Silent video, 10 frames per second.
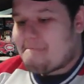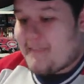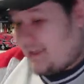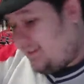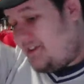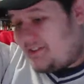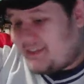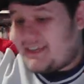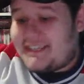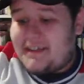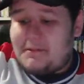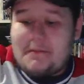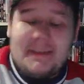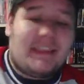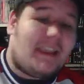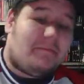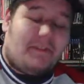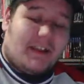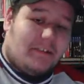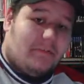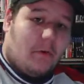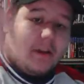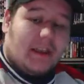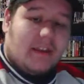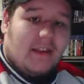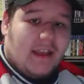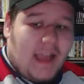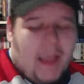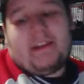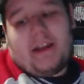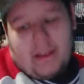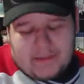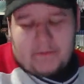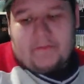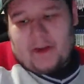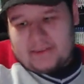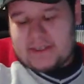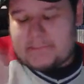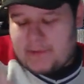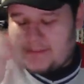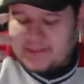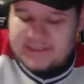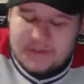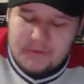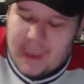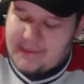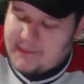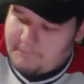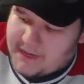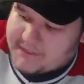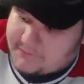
And like, said, it's WWE. They can fucking afford it. I mean, to be fair, I think it's 2K that pays for